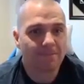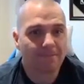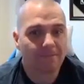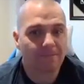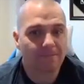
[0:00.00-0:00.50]

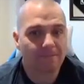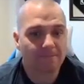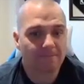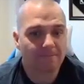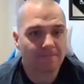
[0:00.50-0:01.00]

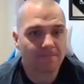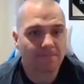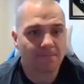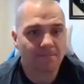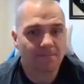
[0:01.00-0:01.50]

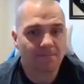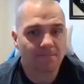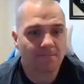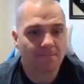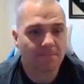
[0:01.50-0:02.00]

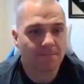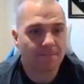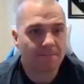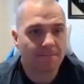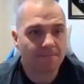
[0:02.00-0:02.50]

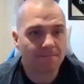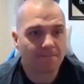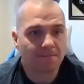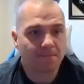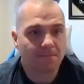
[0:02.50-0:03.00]

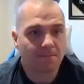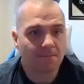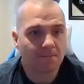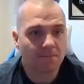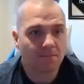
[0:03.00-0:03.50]

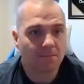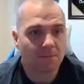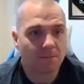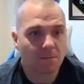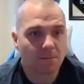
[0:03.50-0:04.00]

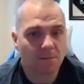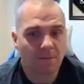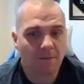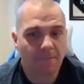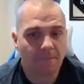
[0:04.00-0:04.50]

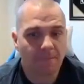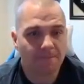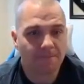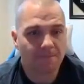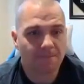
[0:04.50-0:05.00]

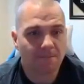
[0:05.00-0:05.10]
No words are spoken by the person on screen.